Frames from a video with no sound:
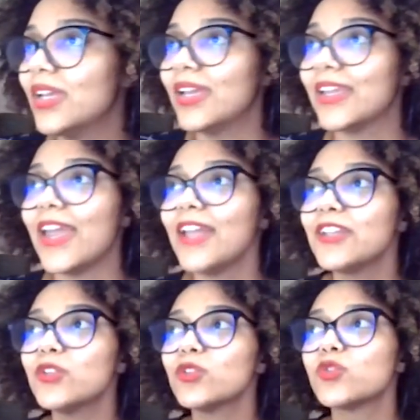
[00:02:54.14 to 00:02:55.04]
Get
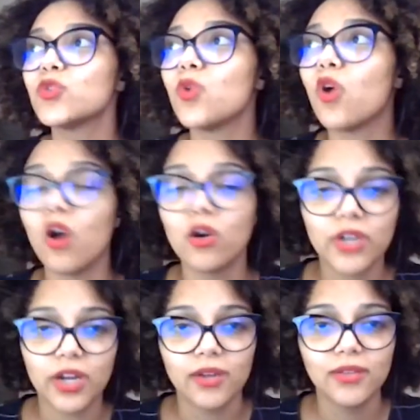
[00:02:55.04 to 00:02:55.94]
used to
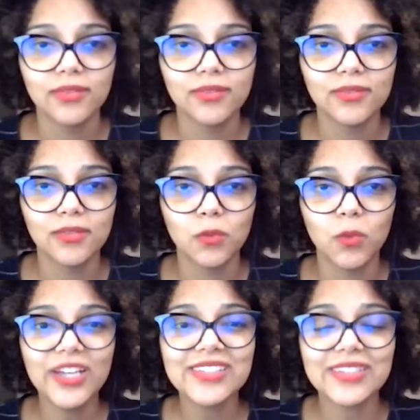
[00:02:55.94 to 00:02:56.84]
Aura.
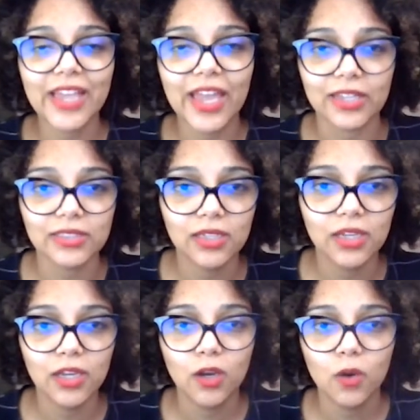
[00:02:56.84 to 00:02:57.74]
What is that?
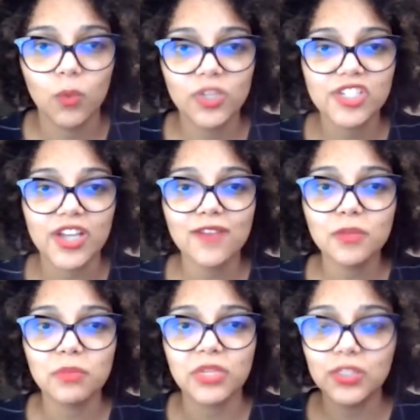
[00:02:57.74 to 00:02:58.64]
What Java
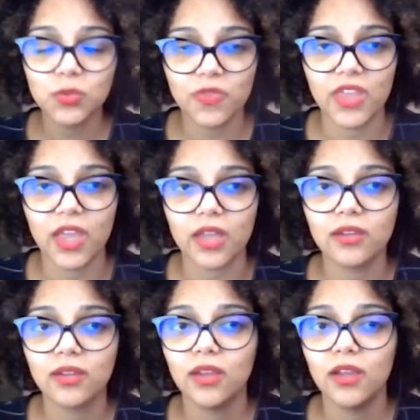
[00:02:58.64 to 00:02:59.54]
means with that?
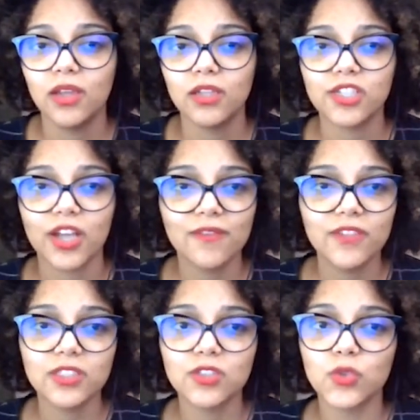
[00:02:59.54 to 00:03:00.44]
Java
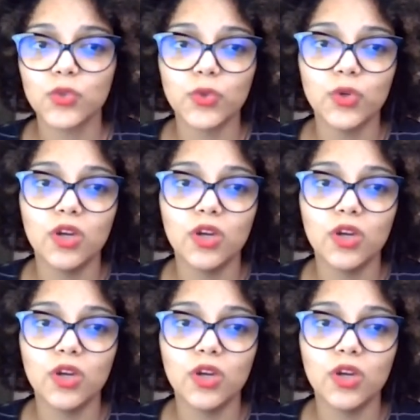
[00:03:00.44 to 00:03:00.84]
is to